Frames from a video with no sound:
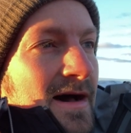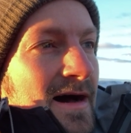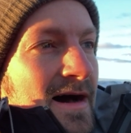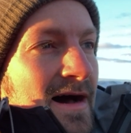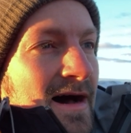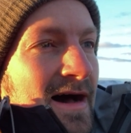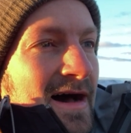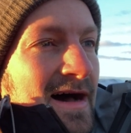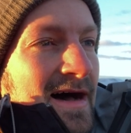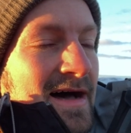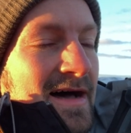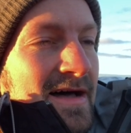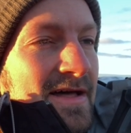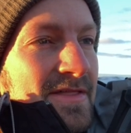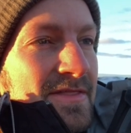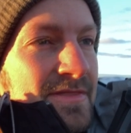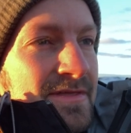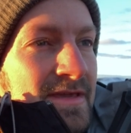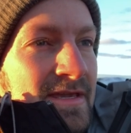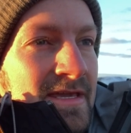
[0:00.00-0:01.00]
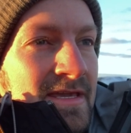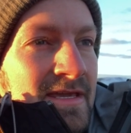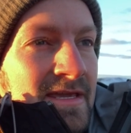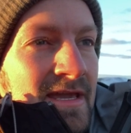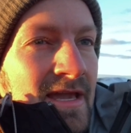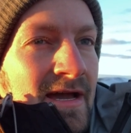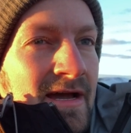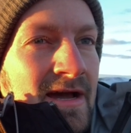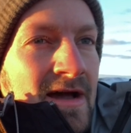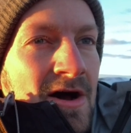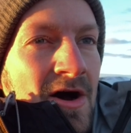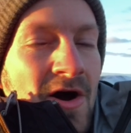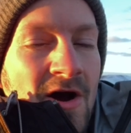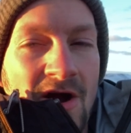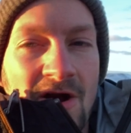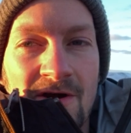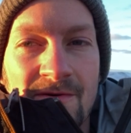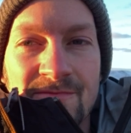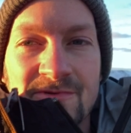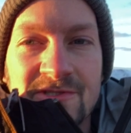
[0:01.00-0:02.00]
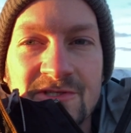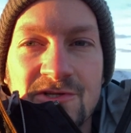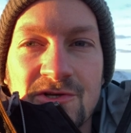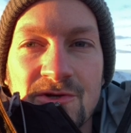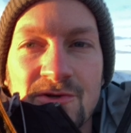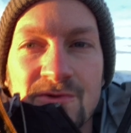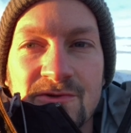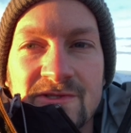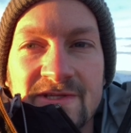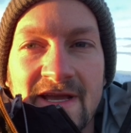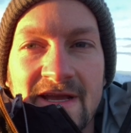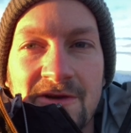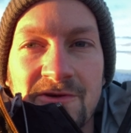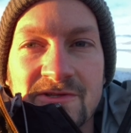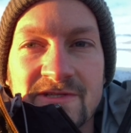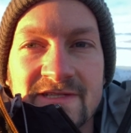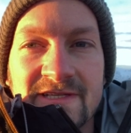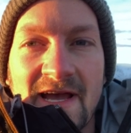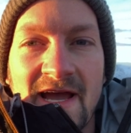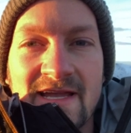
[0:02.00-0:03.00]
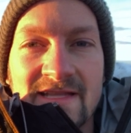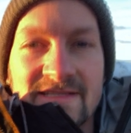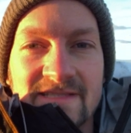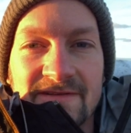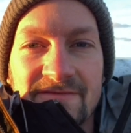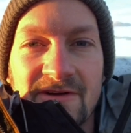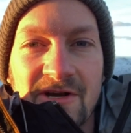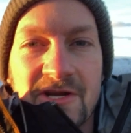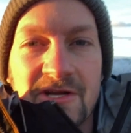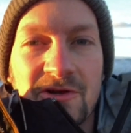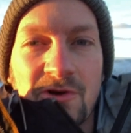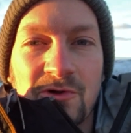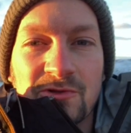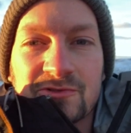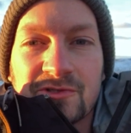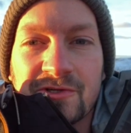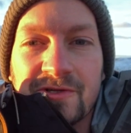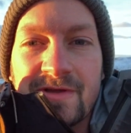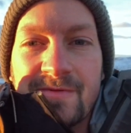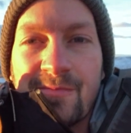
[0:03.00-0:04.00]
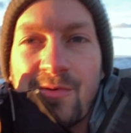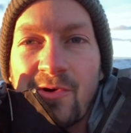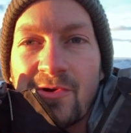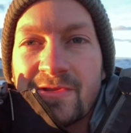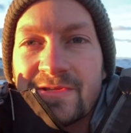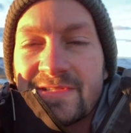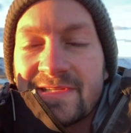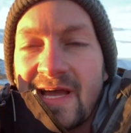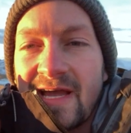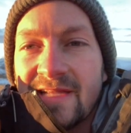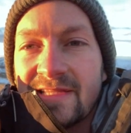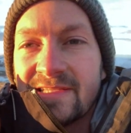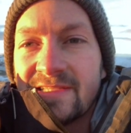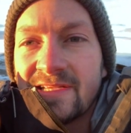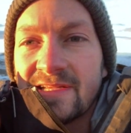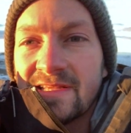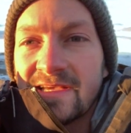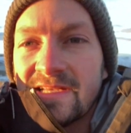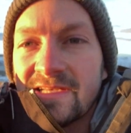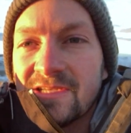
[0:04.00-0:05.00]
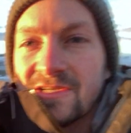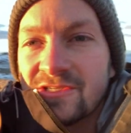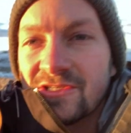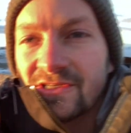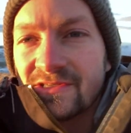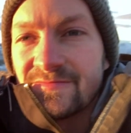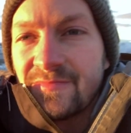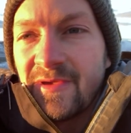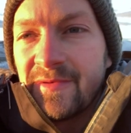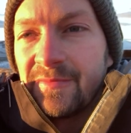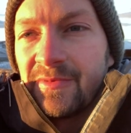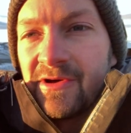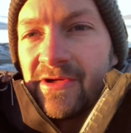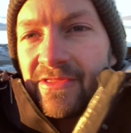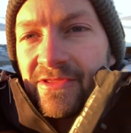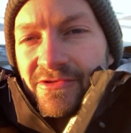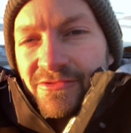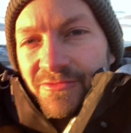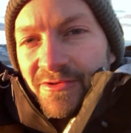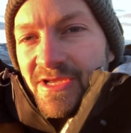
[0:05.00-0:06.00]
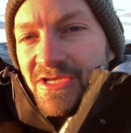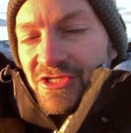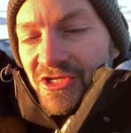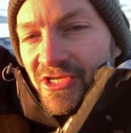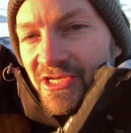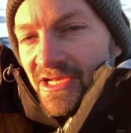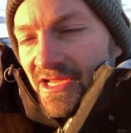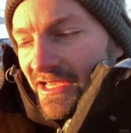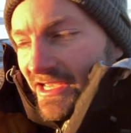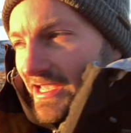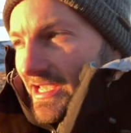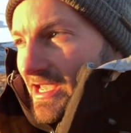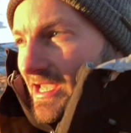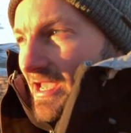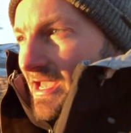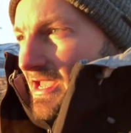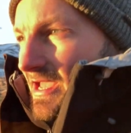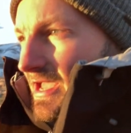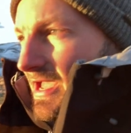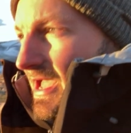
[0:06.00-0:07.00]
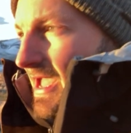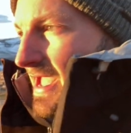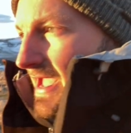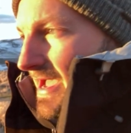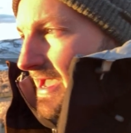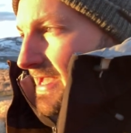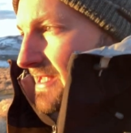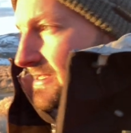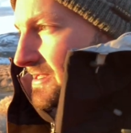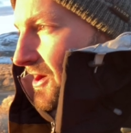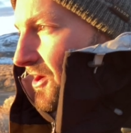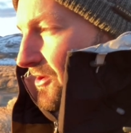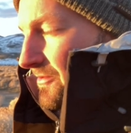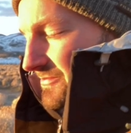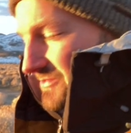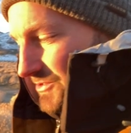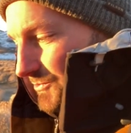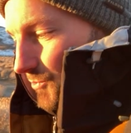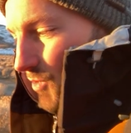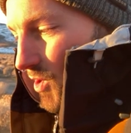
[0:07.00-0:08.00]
the harms to sacred sites and very culturally important sites to the indigenous people of this region, and harms to